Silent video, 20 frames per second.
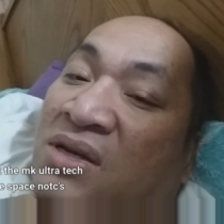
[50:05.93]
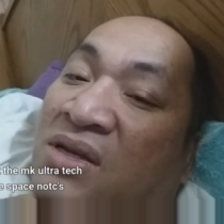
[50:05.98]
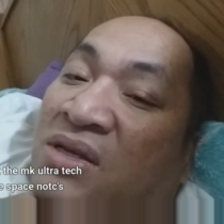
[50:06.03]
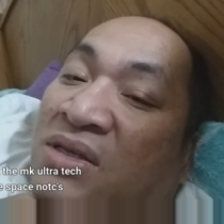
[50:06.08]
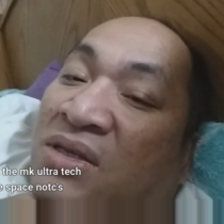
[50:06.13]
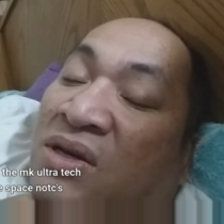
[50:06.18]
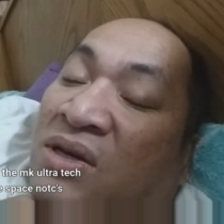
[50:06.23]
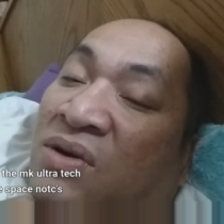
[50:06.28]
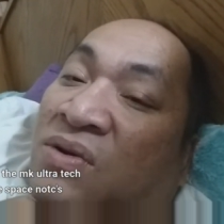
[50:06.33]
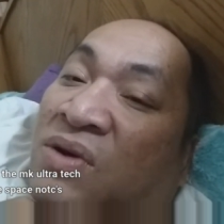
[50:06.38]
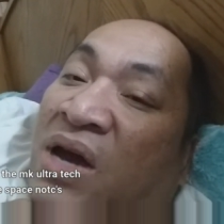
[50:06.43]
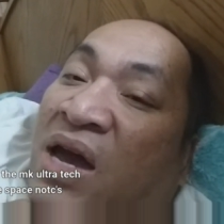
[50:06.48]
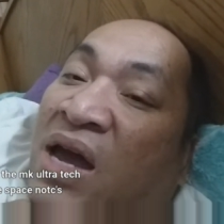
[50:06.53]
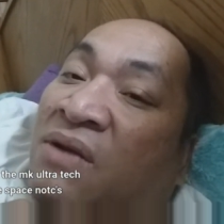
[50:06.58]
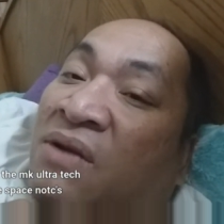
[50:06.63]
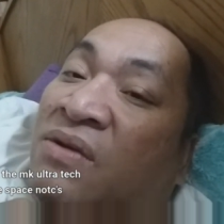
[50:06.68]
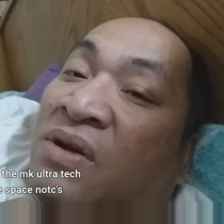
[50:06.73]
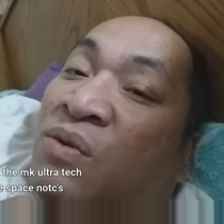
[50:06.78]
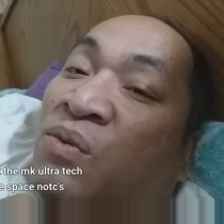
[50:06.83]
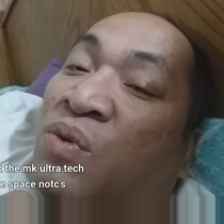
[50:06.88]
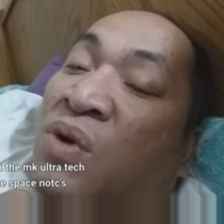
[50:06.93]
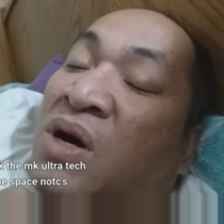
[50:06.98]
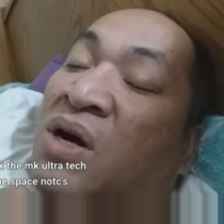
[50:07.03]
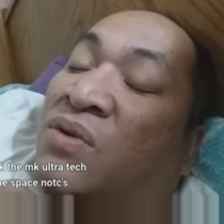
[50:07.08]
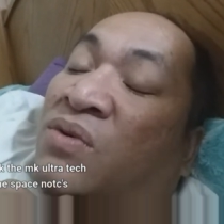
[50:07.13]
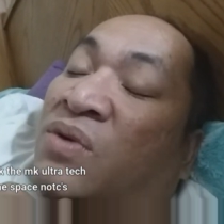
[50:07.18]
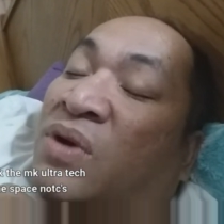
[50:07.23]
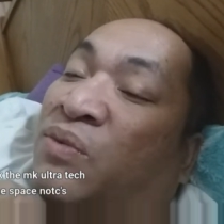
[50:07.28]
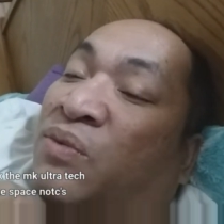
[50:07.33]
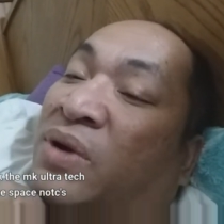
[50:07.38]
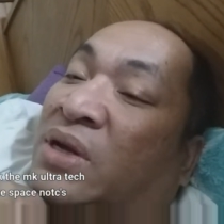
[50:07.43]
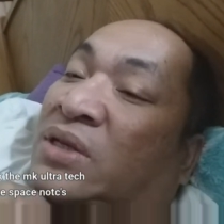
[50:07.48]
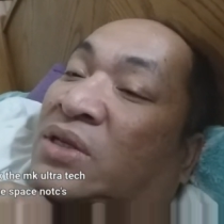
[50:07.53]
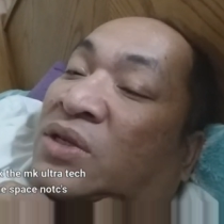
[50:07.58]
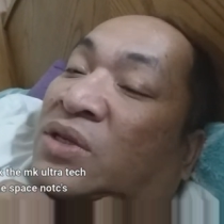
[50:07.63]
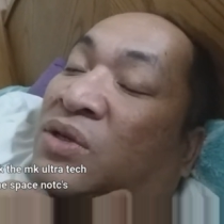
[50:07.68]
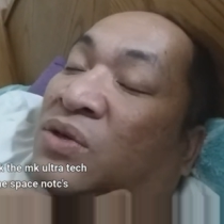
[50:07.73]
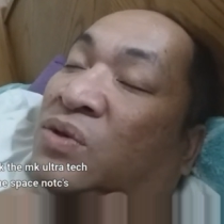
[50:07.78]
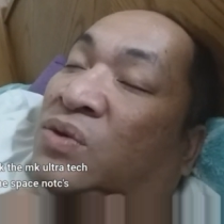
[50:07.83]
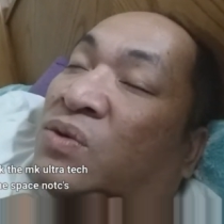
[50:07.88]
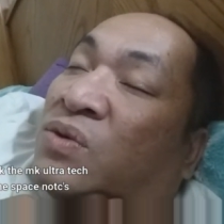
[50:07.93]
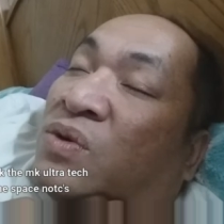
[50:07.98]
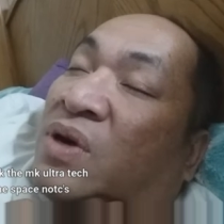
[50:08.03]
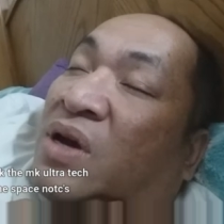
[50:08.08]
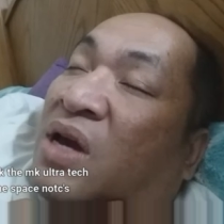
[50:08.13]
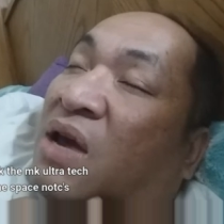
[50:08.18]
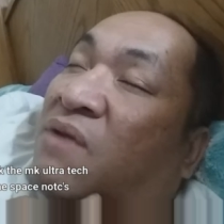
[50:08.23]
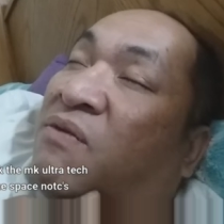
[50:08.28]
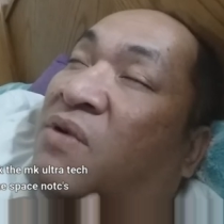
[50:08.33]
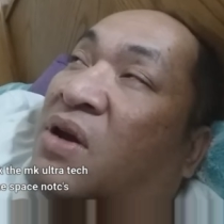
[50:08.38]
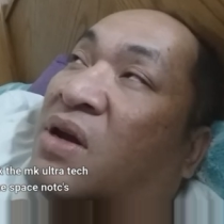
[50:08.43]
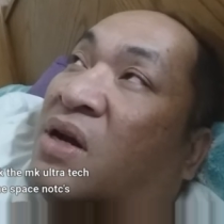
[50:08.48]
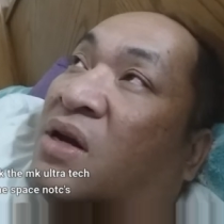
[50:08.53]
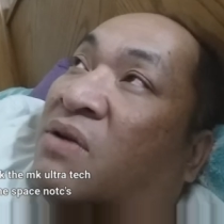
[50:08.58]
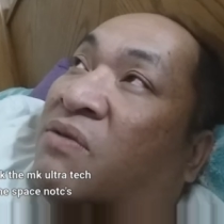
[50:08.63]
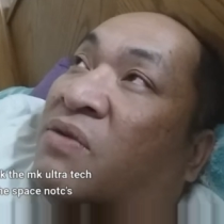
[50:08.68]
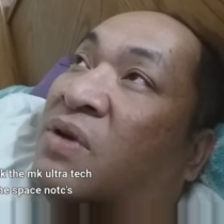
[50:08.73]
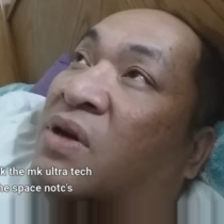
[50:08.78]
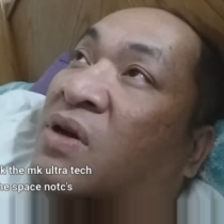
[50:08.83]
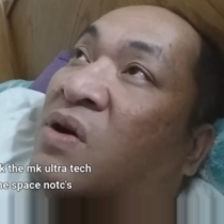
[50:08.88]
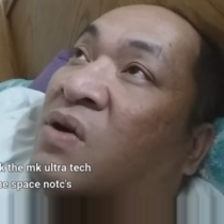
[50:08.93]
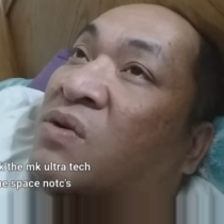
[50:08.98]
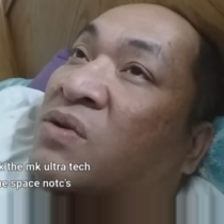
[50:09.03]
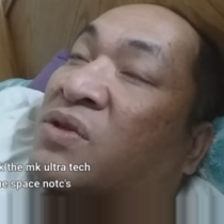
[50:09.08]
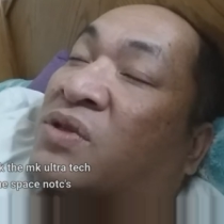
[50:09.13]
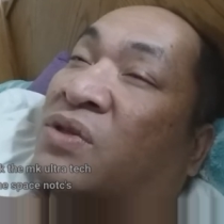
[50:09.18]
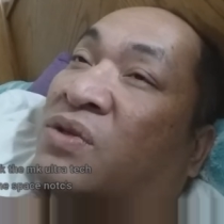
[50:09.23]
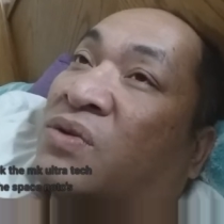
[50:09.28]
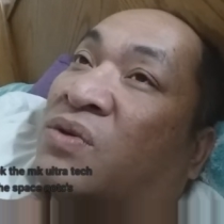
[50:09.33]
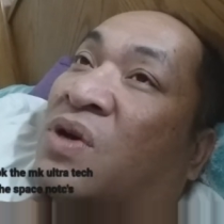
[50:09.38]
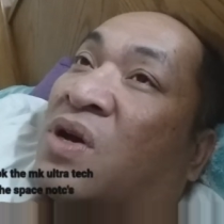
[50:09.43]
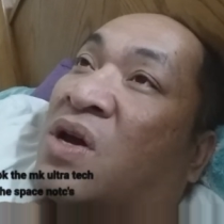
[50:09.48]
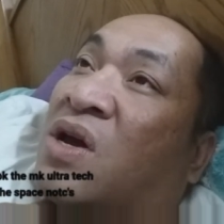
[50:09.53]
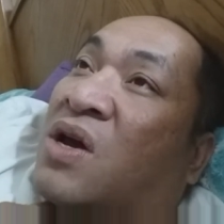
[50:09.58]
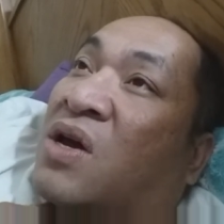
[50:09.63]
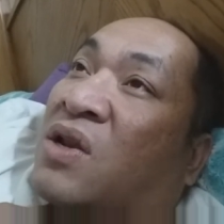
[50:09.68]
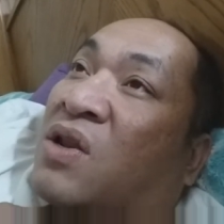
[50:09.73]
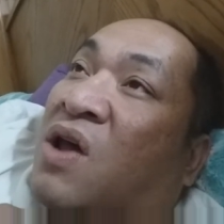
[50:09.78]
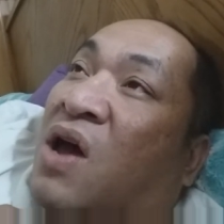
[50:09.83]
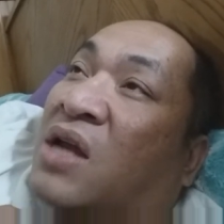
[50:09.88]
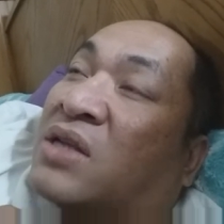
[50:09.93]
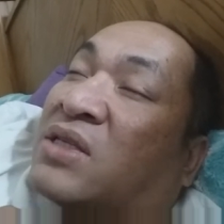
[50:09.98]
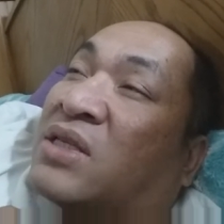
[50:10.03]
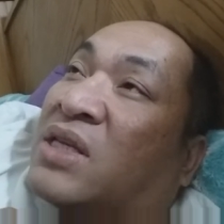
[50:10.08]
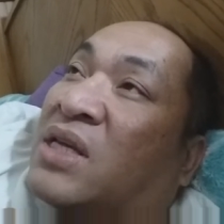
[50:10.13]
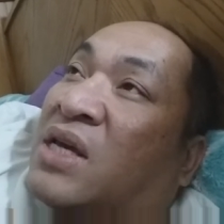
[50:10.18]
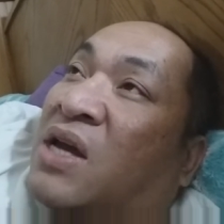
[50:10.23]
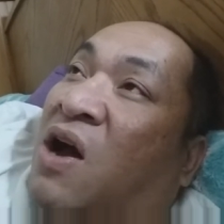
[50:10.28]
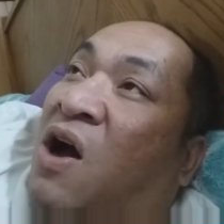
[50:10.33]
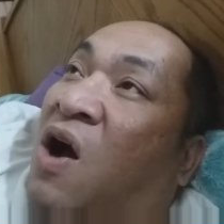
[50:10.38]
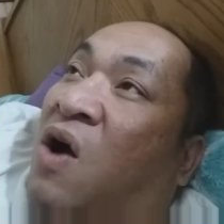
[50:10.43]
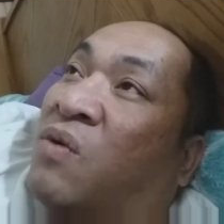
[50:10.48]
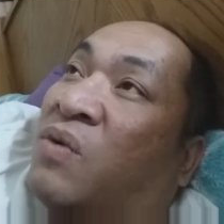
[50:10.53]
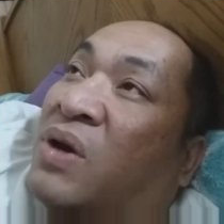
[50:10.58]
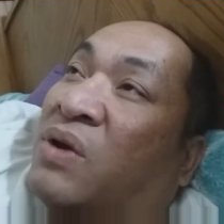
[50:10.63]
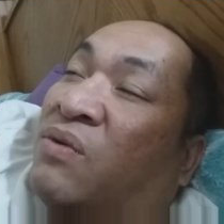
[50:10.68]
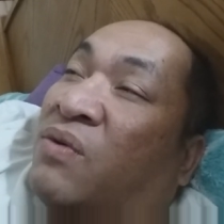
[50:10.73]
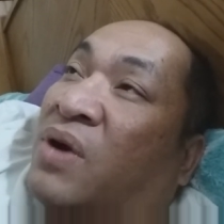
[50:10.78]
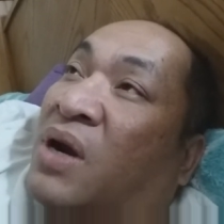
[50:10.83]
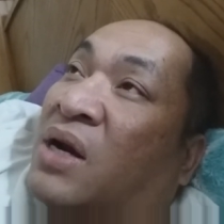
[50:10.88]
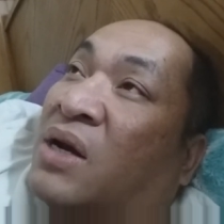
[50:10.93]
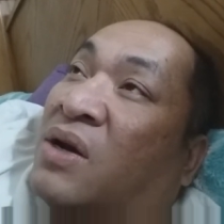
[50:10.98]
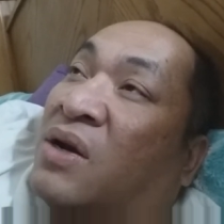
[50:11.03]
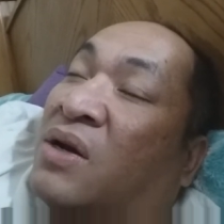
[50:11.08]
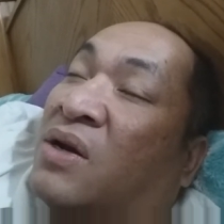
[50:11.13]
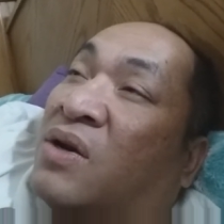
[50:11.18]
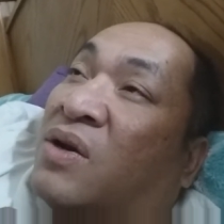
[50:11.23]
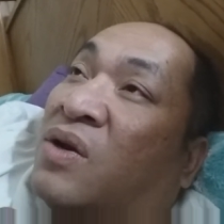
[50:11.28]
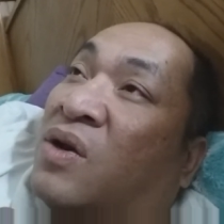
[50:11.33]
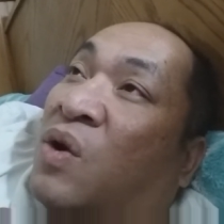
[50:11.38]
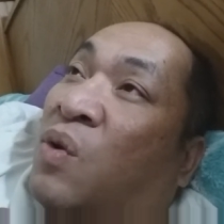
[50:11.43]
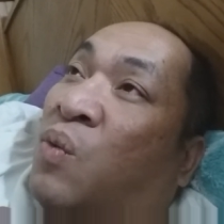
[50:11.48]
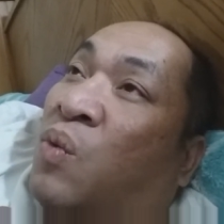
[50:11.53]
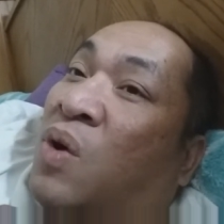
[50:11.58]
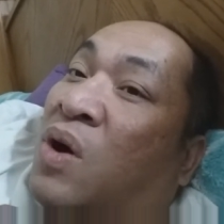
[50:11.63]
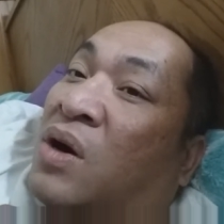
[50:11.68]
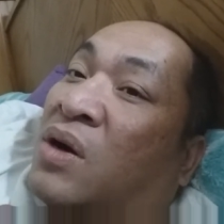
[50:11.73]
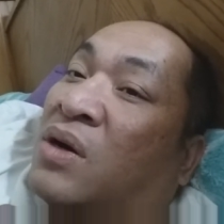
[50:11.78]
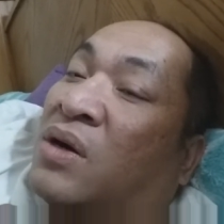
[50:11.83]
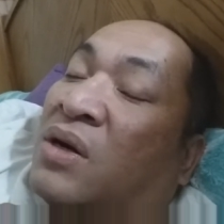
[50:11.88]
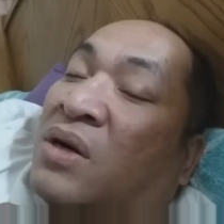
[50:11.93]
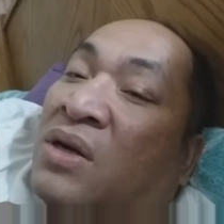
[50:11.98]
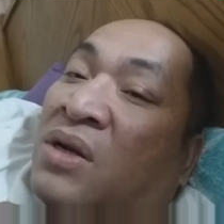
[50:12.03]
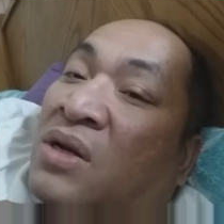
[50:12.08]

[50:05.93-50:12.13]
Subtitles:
So every world we went to, every earth we go to, Nazi always run the world.